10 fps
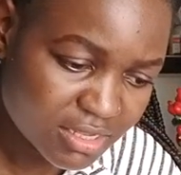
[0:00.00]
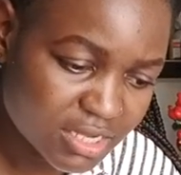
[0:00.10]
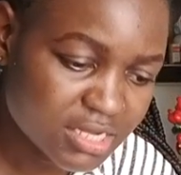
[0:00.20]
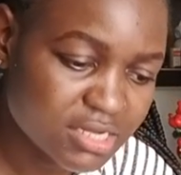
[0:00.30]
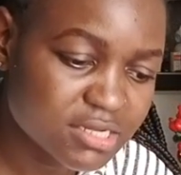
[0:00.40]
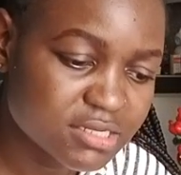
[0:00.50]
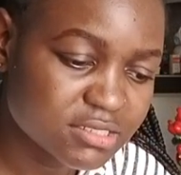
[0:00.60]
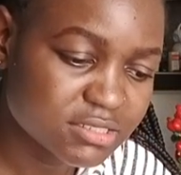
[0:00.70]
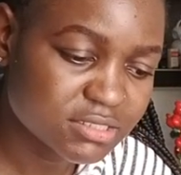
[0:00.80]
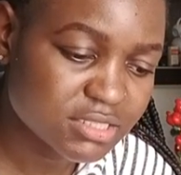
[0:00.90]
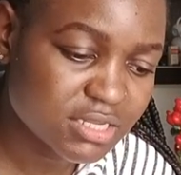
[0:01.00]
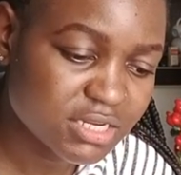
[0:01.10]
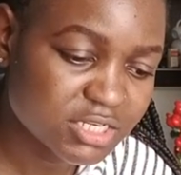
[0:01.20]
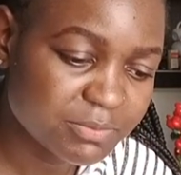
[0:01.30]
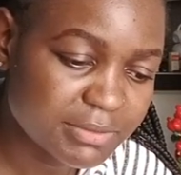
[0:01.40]
Ah, they
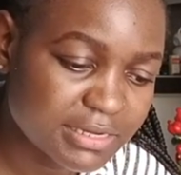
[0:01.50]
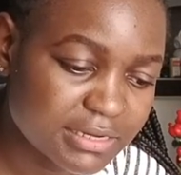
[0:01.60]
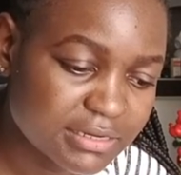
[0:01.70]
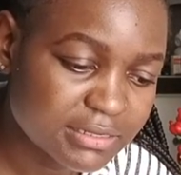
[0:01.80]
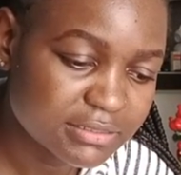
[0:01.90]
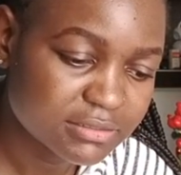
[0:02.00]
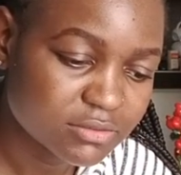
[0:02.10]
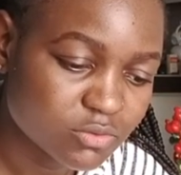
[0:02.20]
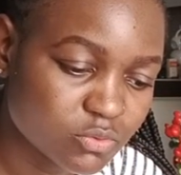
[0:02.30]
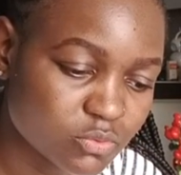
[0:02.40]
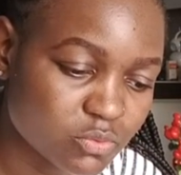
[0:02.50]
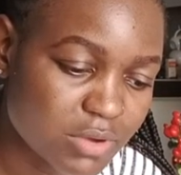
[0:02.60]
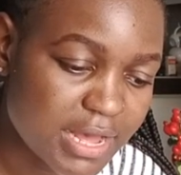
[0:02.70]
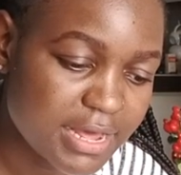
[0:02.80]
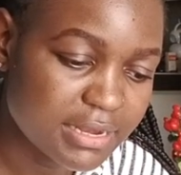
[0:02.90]
did pack. Ooh,
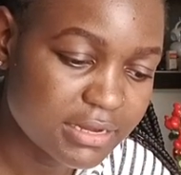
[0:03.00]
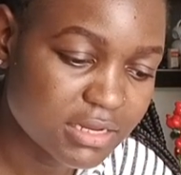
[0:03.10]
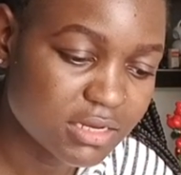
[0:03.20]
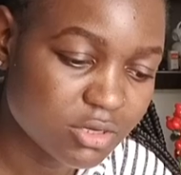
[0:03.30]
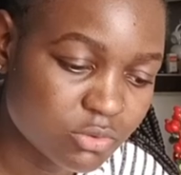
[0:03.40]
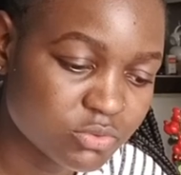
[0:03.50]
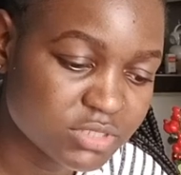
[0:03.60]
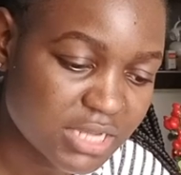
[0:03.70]
hallelujah.